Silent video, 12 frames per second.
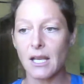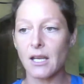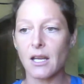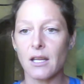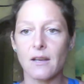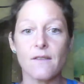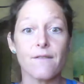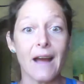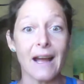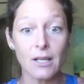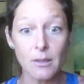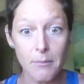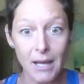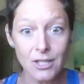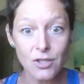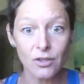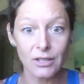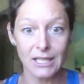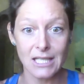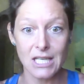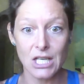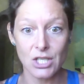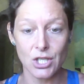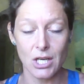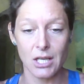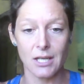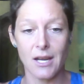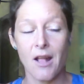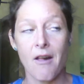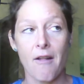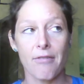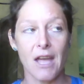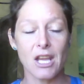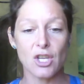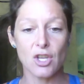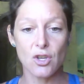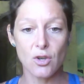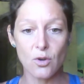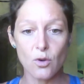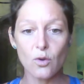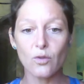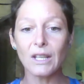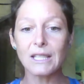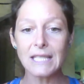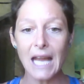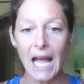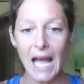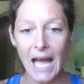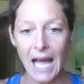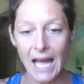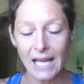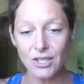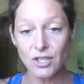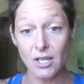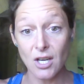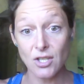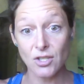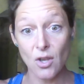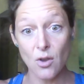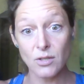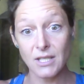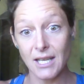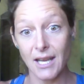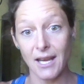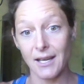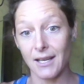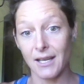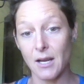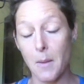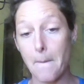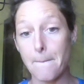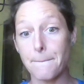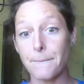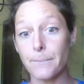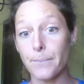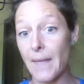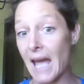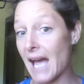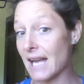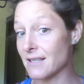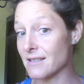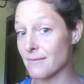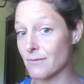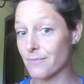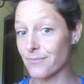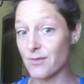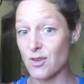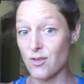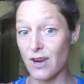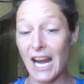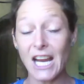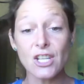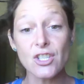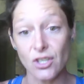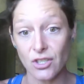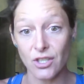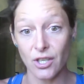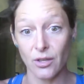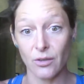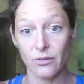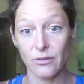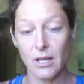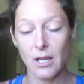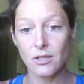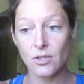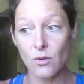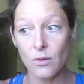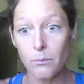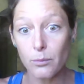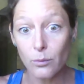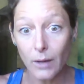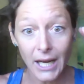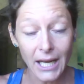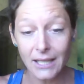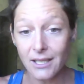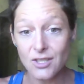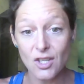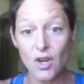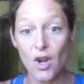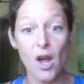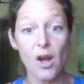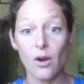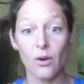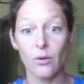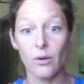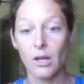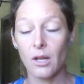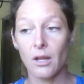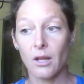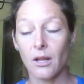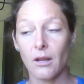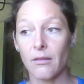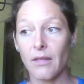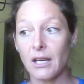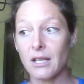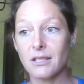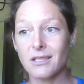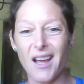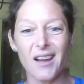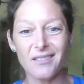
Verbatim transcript: an environmental condition that you've attached and associated that grandeur to. And so the brain doesn't know that